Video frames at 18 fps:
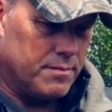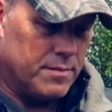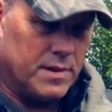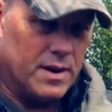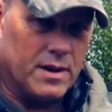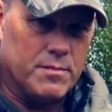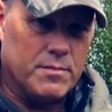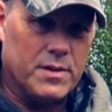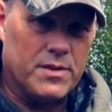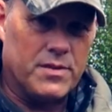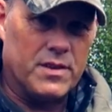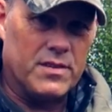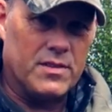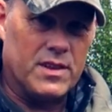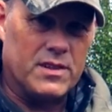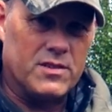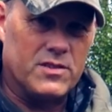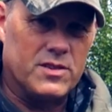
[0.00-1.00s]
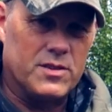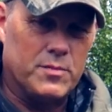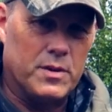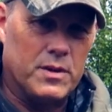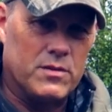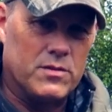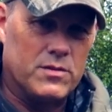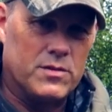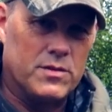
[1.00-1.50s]
Yeah, I think that's
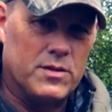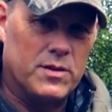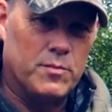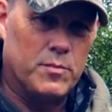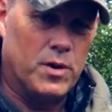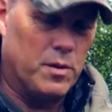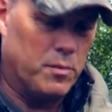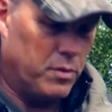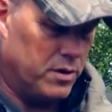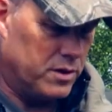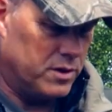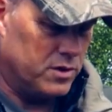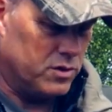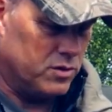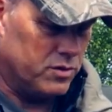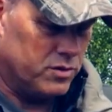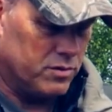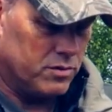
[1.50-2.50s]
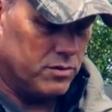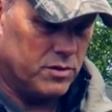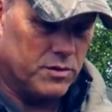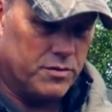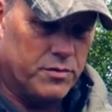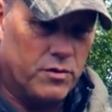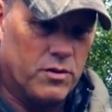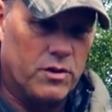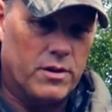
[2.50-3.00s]
about monopod. It's also
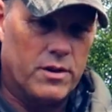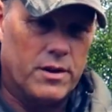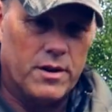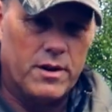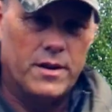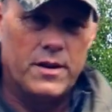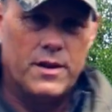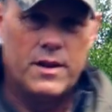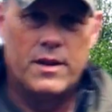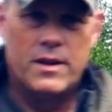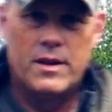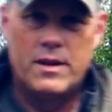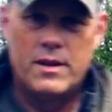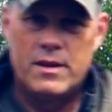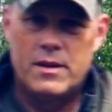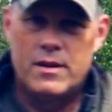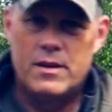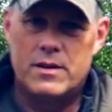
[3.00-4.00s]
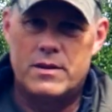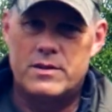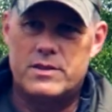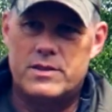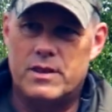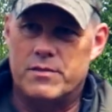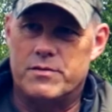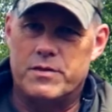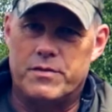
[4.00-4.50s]
good for
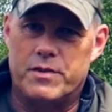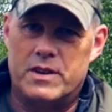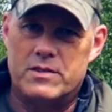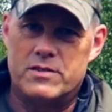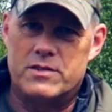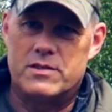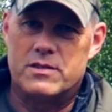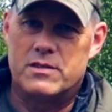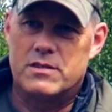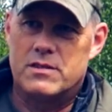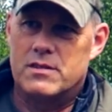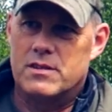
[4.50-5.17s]
self-defense.